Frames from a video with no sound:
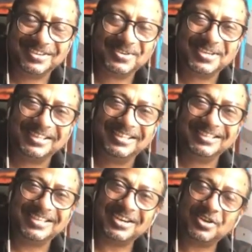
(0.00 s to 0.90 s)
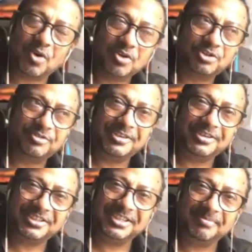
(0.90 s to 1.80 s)
Okay, these are
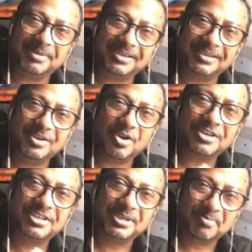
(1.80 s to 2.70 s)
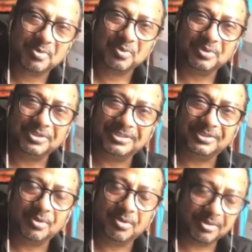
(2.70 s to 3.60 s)
controversial but not taboos.
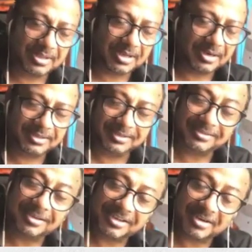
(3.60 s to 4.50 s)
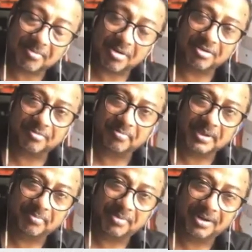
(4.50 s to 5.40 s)
So there is a certain amount of
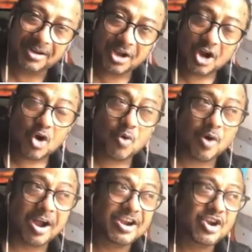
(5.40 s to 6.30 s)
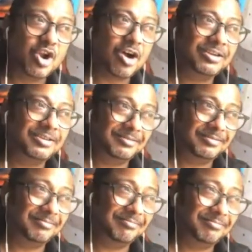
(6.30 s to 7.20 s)
people who are not
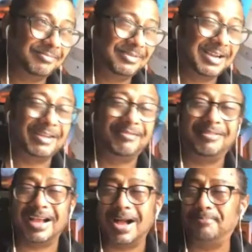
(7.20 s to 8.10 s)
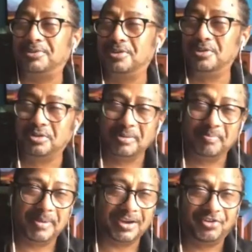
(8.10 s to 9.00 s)
like absolutely
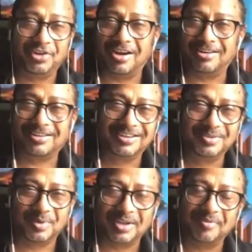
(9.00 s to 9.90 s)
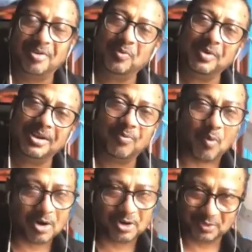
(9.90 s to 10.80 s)
patriarchal, whatever, who will
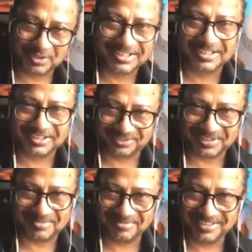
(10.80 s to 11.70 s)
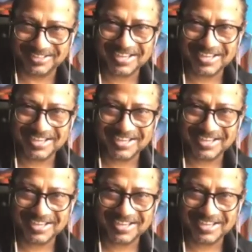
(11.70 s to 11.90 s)
want to see these films,